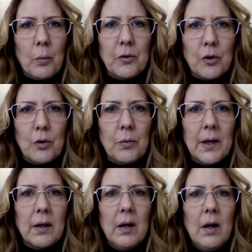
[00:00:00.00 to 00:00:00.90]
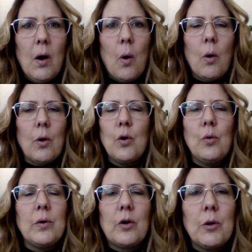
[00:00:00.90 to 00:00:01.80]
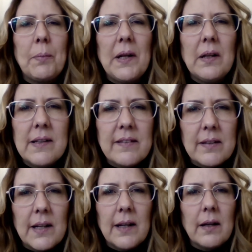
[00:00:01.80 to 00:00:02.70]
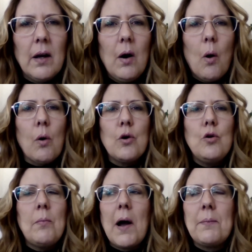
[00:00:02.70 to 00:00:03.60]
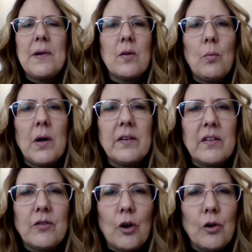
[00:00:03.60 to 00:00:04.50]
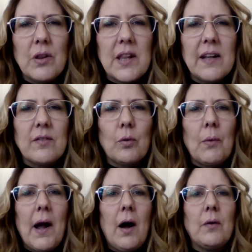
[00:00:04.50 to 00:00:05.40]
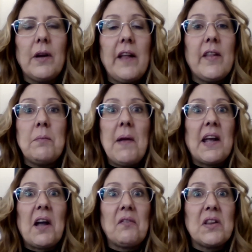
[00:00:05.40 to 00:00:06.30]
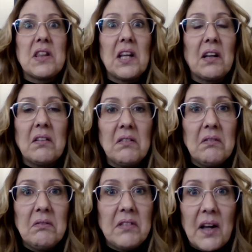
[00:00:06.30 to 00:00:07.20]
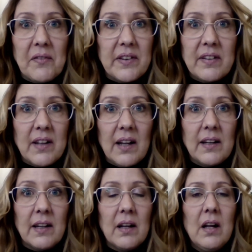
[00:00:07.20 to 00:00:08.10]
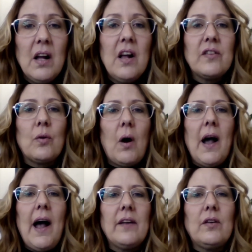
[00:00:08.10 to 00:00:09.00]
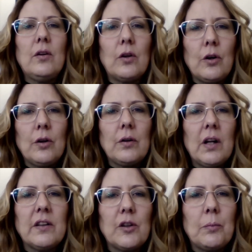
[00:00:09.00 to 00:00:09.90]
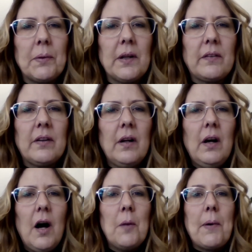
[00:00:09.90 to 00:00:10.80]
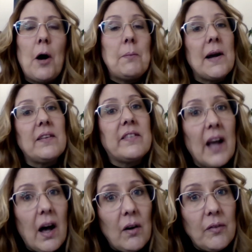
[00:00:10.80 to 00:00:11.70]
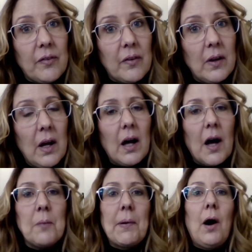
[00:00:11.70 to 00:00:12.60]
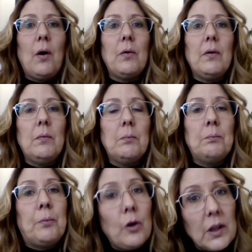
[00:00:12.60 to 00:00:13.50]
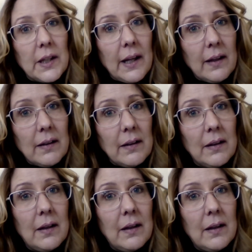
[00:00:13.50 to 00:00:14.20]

what we're doing or who could be listening or who might be the one to turn things around and then make everything devastating. So I had to learn a little bit about myself, about bullying,